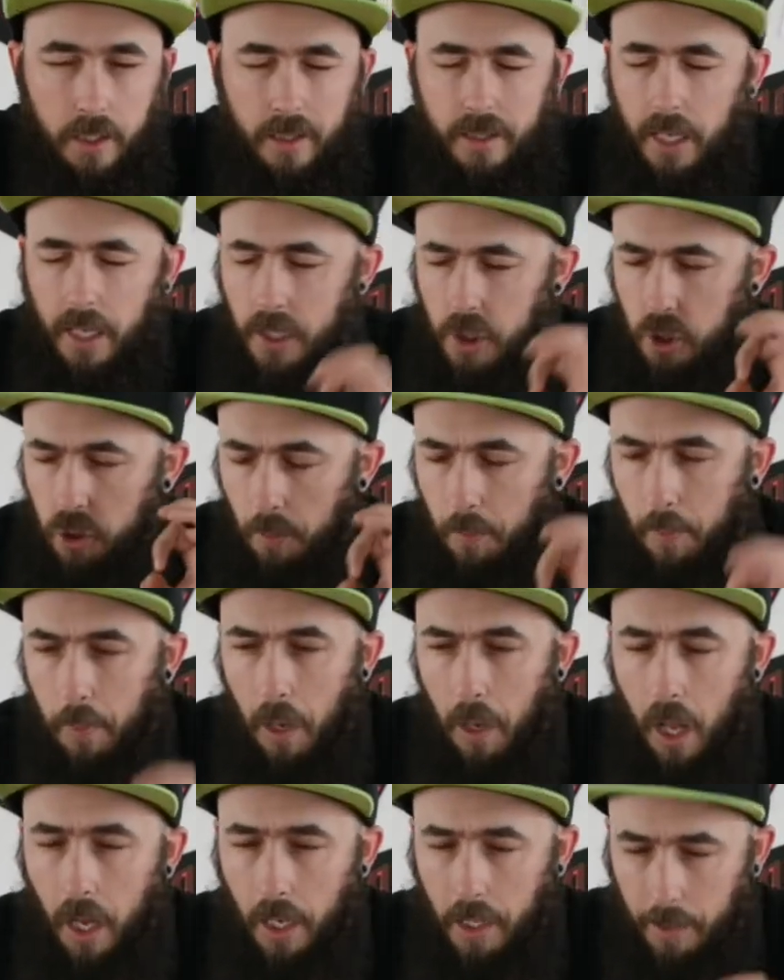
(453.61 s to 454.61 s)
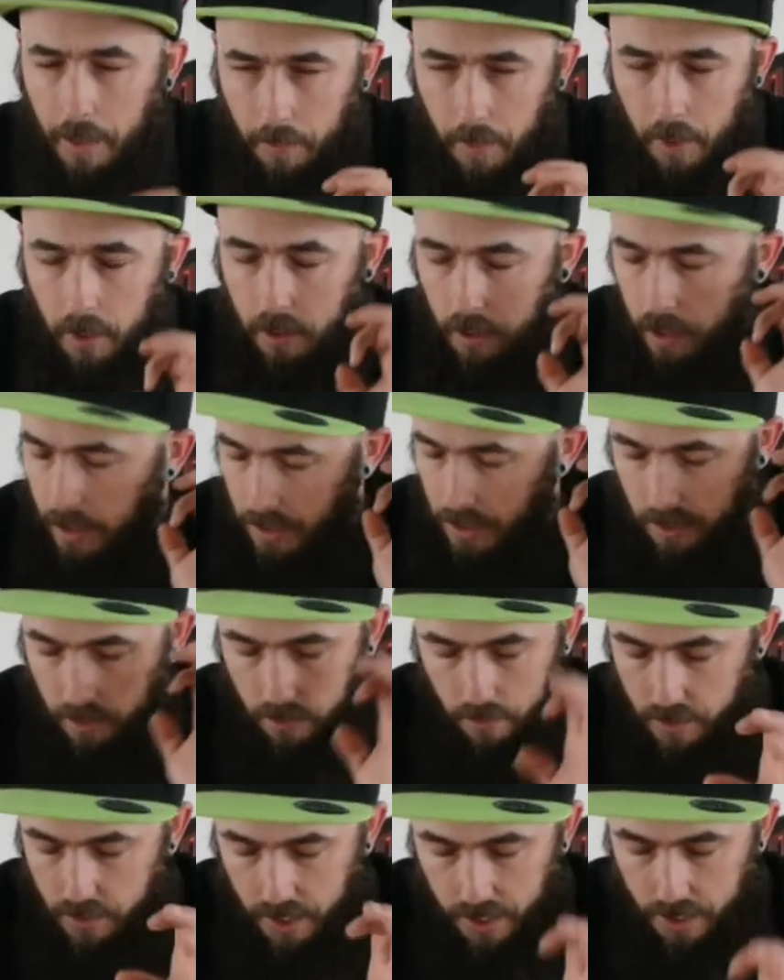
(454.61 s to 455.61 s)
they're sublime in
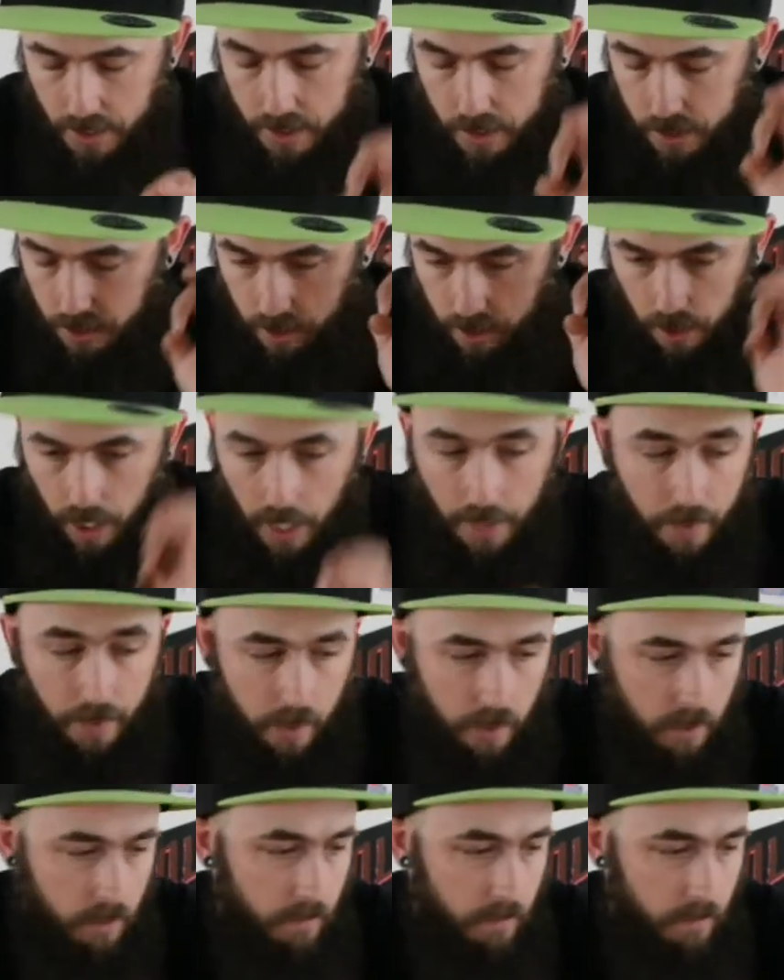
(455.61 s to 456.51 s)
taste, and